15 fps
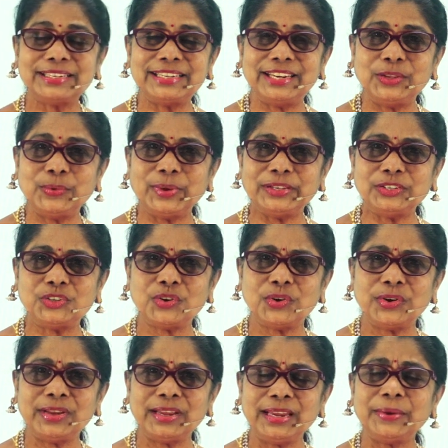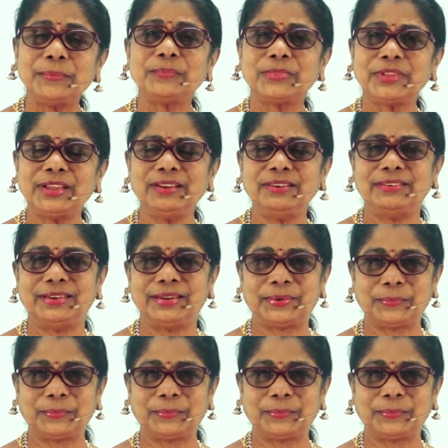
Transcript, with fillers: Did you enjoy? Good.